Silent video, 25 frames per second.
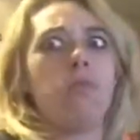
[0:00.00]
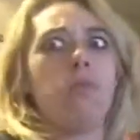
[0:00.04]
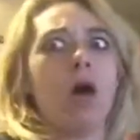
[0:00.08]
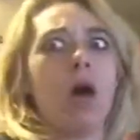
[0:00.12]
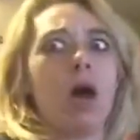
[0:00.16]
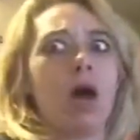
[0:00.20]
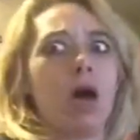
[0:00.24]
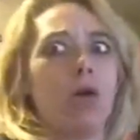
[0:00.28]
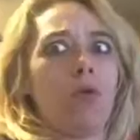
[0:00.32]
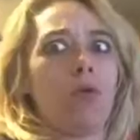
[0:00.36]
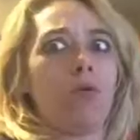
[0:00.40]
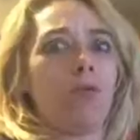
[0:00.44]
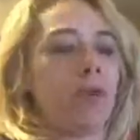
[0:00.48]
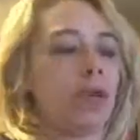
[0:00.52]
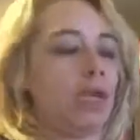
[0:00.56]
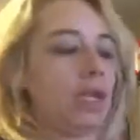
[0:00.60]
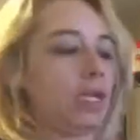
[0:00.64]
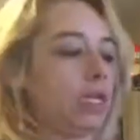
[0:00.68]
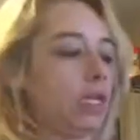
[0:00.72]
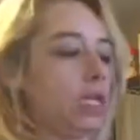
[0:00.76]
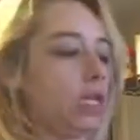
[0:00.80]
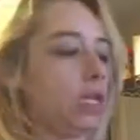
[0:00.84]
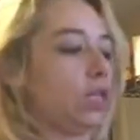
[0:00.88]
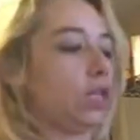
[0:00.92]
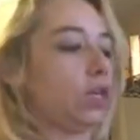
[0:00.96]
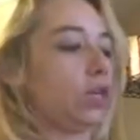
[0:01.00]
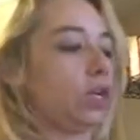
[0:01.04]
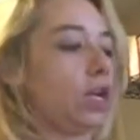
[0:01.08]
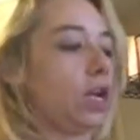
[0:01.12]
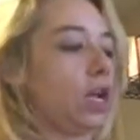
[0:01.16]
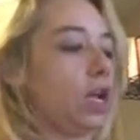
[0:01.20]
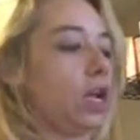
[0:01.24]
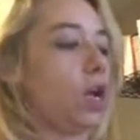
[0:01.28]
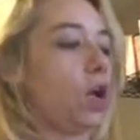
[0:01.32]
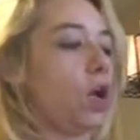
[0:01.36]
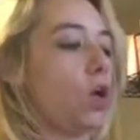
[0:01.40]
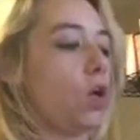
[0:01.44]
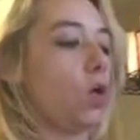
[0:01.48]
Whoa, Manny, learn
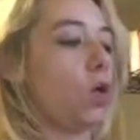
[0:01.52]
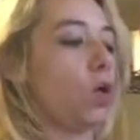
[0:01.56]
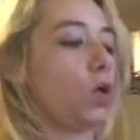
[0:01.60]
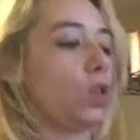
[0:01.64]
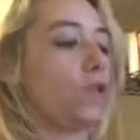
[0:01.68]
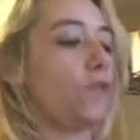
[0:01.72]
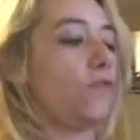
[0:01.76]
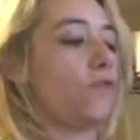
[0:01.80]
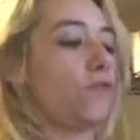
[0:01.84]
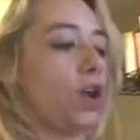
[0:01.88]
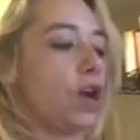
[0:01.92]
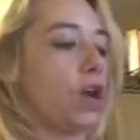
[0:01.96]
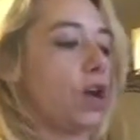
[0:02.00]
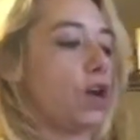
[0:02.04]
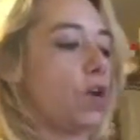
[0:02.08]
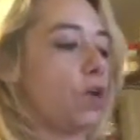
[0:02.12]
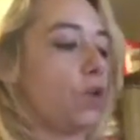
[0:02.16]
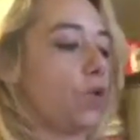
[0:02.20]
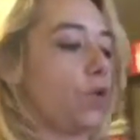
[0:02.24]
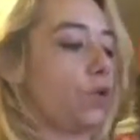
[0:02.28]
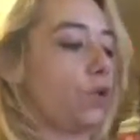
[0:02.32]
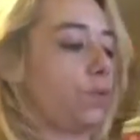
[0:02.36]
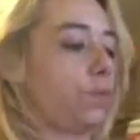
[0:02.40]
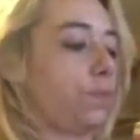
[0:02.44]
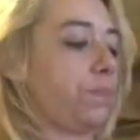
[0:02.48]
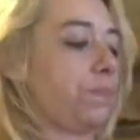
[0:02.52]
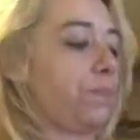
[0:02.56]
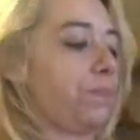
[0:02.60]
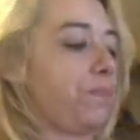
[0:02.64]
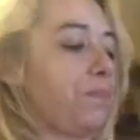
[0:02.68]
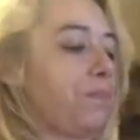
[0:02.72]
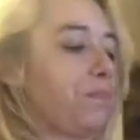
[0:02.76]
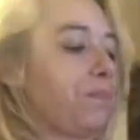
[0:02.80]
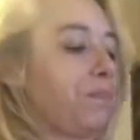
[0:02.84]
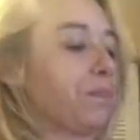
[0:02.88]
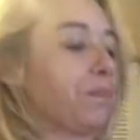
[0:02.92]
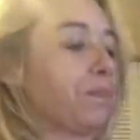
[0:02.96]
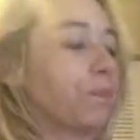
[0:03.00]
how to hold the phone.
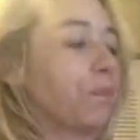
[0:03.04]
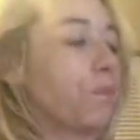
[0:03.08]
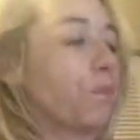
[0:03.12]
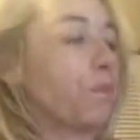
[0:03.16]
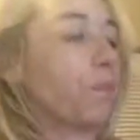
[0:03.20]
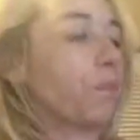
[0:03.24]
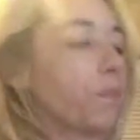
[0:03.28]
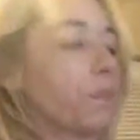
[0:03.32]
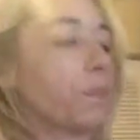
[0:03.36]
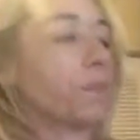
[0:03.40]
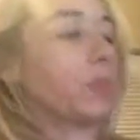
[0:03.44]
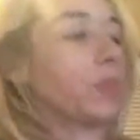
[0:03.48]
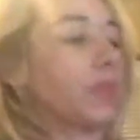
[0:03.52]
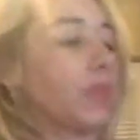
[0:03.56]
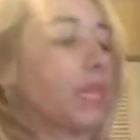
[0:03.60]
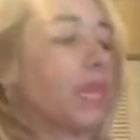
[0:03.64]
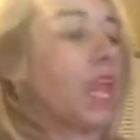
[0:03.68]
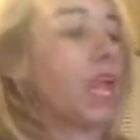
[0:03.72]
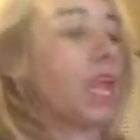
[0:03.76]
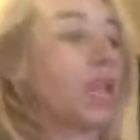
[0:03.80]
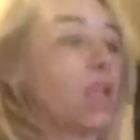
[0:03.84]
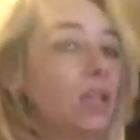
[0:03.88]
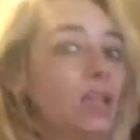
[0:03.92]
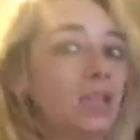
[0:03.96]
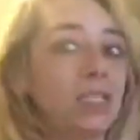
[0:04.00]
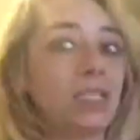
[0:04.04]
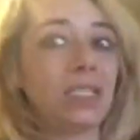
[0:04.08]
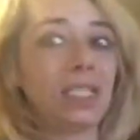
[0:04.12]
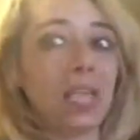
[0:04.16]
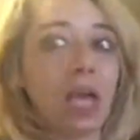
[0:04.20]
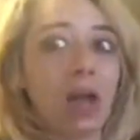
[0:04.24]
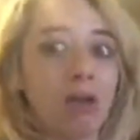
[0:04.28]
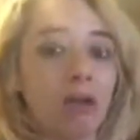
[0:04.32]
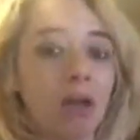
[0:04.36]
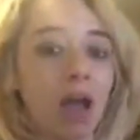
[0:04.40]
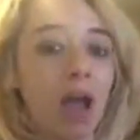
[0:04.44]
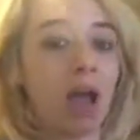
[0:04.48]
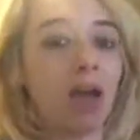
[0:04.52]
It is
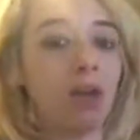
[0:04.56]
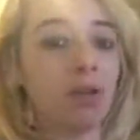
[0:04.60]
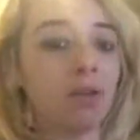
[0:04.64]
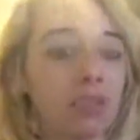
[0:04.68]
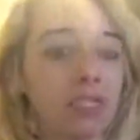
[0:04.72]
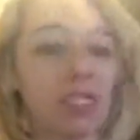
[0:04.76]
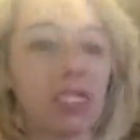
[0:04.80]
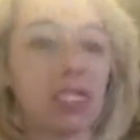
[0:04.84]
so cold